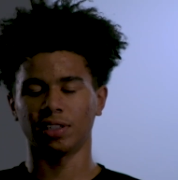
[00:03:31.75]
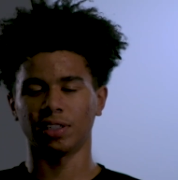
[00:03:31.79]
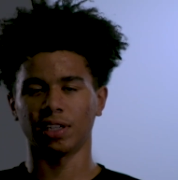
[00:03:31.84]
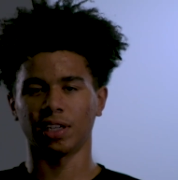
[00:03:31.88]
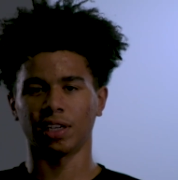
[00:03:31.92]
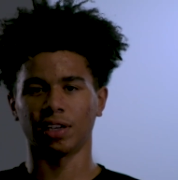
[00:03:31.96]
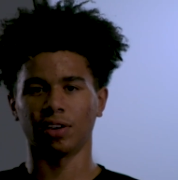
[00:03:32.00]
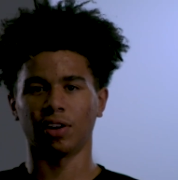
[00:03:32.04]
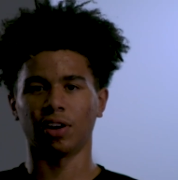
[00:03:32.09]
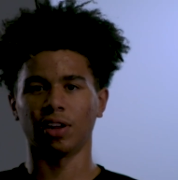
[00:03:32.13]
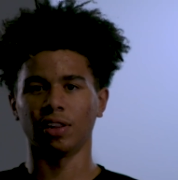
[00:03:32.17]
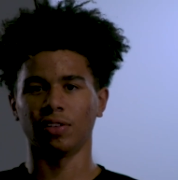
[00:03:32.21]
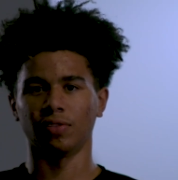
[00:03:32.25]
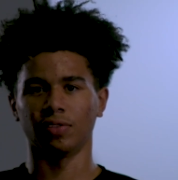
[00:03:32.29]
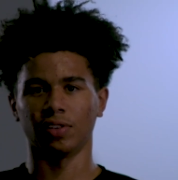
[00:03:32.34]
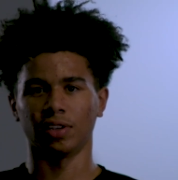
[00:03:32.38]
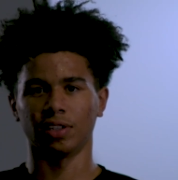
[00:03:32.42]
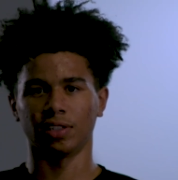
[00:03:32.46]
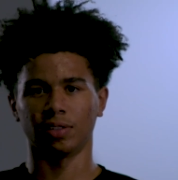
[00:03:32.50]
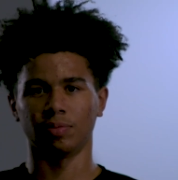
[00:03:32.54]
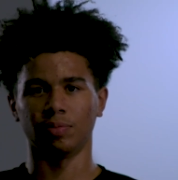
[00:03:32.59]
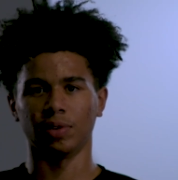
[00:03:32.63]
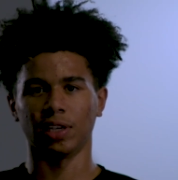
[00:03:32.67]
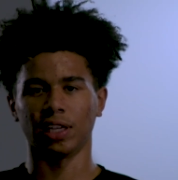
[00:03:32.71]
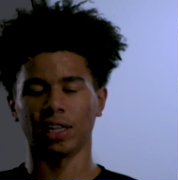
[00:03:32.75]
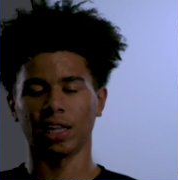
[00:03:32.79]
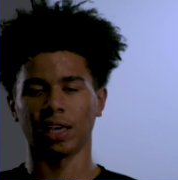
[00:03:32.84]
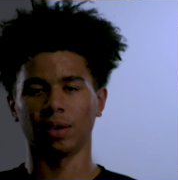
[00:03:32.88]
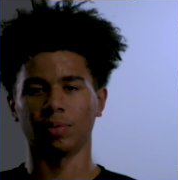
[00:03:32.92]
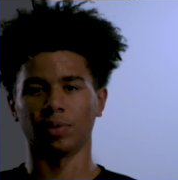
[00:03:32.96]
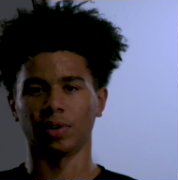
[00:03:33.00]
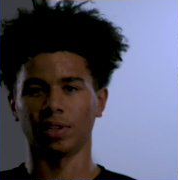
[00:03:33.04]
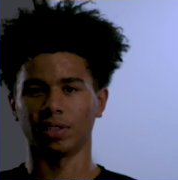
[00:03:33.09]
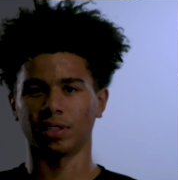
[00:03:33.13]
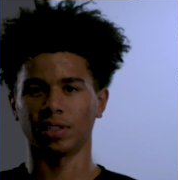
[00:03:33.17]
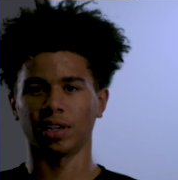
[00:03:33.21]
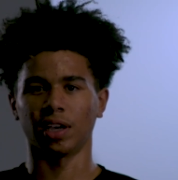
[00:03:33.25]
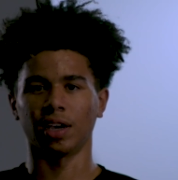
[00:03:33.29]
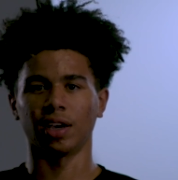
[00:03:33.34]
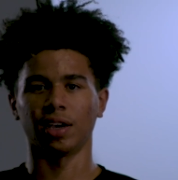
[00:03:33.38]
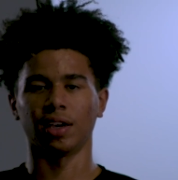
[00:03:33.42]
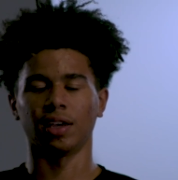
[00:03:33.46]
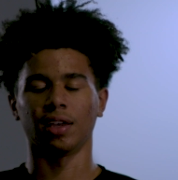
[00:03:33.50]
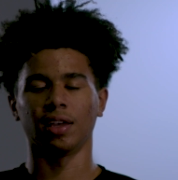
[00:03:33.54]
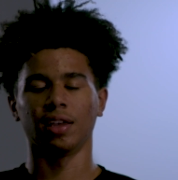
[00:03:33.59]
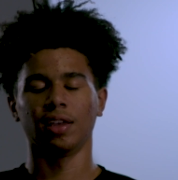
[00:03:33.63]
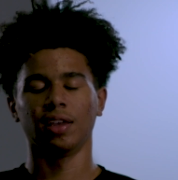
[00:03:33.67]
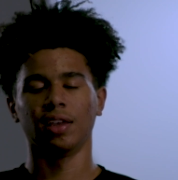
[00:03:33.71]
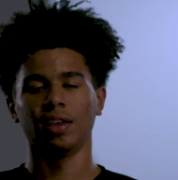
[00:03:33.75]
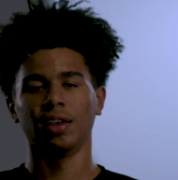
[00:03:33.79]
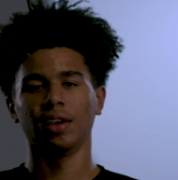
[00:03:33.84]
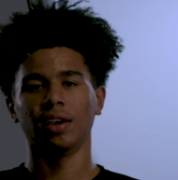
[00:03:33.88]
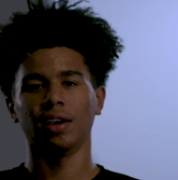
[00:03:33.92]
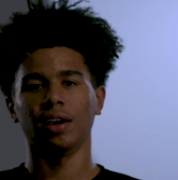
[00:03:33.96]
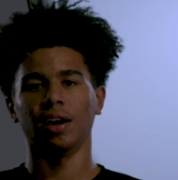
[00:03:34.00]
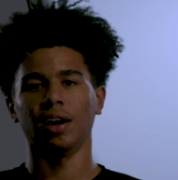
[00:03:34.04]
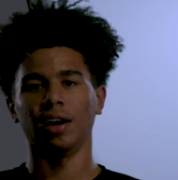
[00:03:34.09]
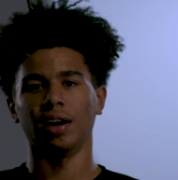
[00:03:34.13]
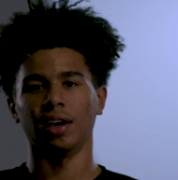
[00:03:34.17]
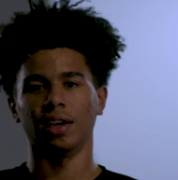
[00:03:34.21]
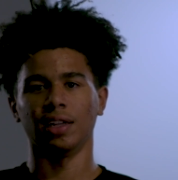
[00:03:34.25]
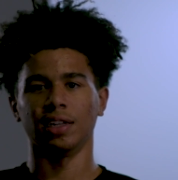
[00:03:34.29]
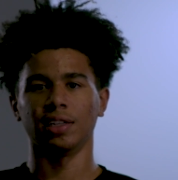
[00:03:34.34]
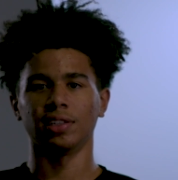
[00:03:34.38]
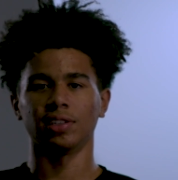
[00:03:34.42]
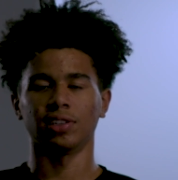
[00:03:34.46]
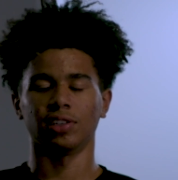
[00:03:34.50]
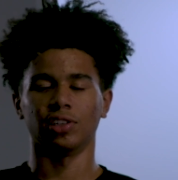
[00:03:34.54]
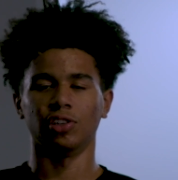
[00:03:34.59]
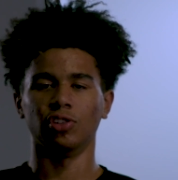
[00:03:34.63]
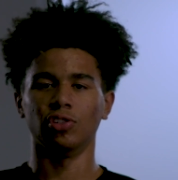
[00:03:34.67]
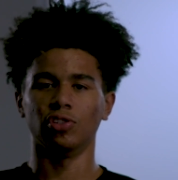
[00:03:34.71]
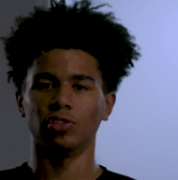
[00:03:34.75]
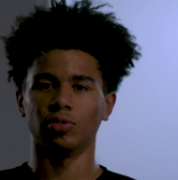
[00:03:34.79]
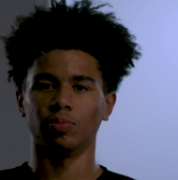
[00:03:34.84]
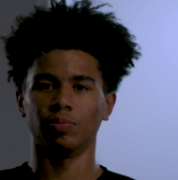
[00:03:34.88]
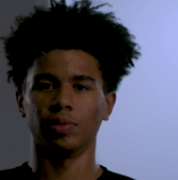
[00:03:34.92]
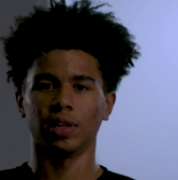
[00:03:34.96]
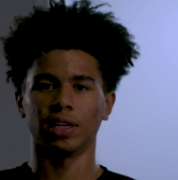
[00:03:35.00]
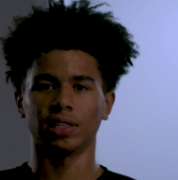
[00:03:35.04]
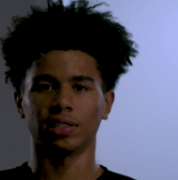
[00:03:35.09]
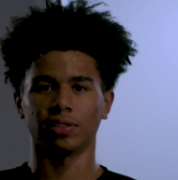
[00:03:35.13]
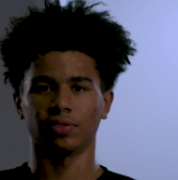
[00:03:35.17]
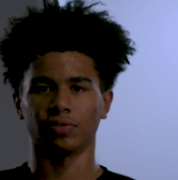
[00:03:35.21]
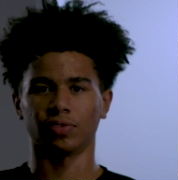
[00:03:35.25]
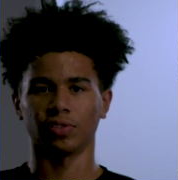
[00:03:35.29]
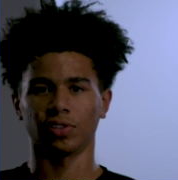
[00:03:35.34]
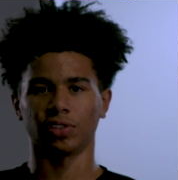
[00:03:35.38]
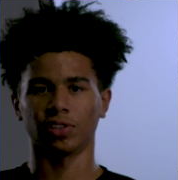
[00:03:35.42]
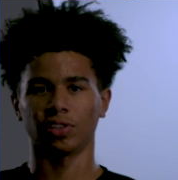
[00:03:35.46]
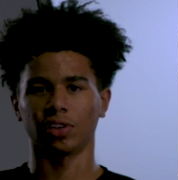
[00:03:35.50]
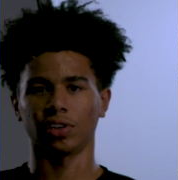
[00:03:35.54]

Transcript: just seeing all of us being able to sign, uh, and it's a huge blessing for